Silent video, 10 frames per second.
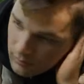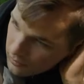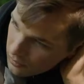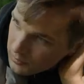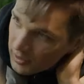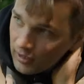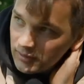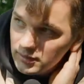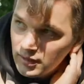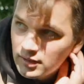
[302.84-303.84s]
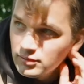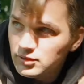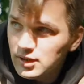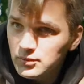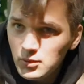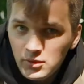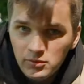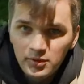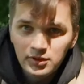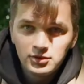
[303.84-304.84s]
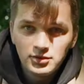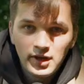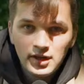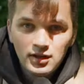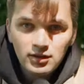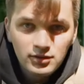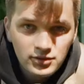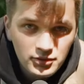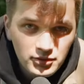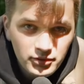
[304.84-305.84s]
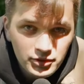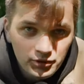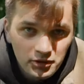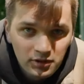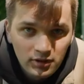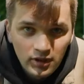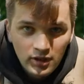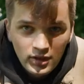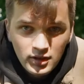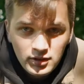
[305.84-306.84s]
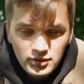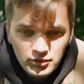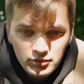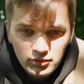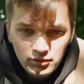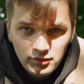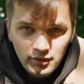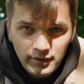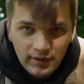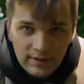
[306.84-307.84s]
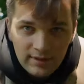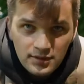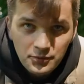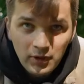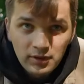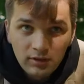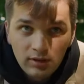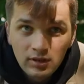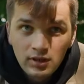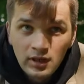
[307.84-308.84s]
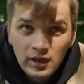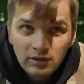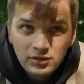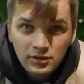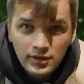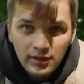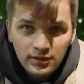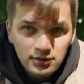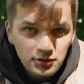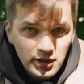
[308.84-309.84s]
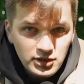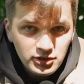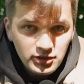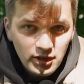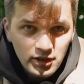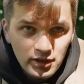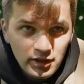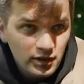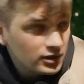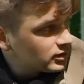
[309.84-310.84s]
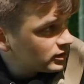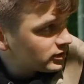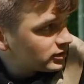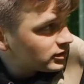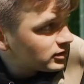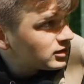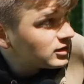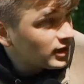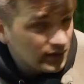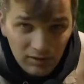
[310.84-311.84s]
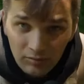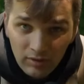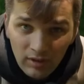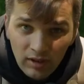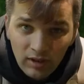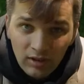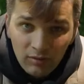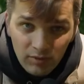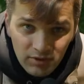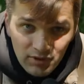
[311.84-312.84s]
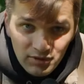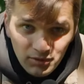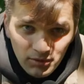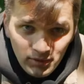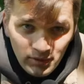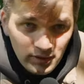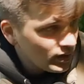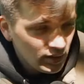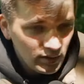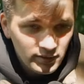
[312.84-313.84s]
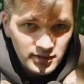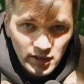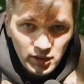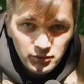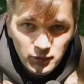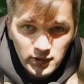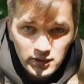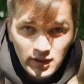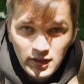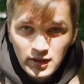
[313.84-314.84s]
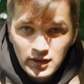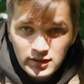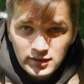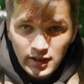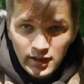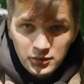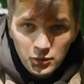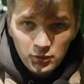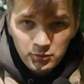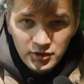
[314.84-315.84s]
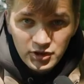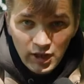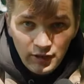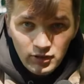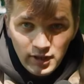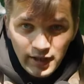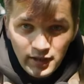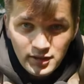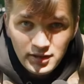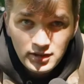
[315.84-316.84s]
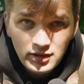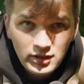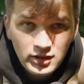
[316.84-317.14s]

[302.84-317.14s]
from Tallinn, and today we will be together to shooting two events. One to graduation here in Tallinn Business School, and the second one that we'll be driving later